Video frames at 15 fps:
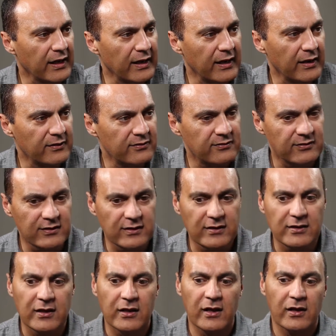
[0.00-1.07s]
and
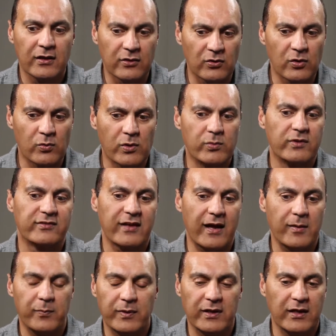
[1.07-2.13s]
see, what was
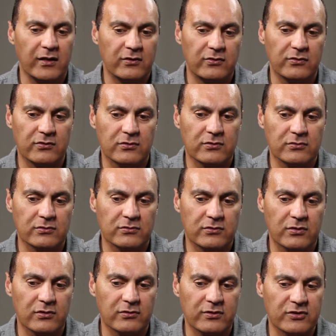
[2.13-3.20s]
happening to
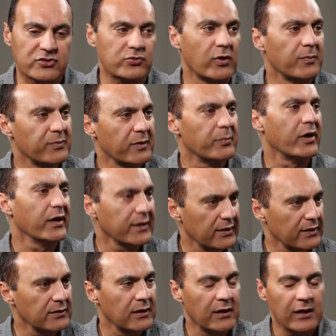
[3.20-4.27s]
disrupt the
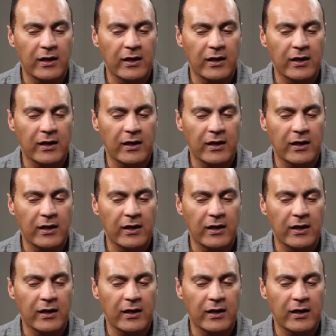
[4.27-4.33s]
market.